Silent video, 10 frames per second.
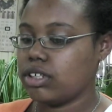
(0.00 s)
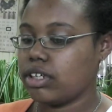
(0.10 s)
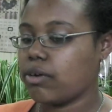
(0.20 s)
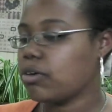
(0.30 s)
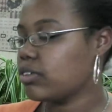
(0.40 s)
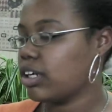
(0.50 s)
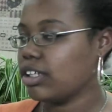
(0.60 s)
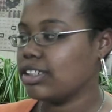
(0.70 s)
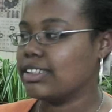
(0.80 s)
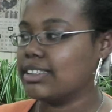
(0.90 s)
and I won't
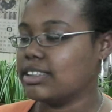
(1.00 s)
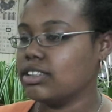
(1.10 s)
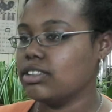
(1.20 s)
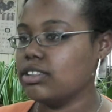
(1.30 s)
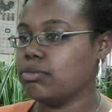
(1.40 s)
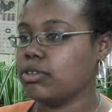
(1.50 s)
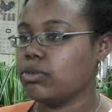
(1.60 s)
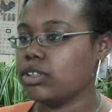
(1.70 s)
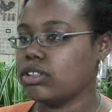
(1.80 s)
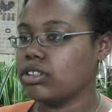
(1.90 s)
call it a disease, but
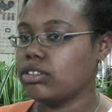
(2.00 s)
what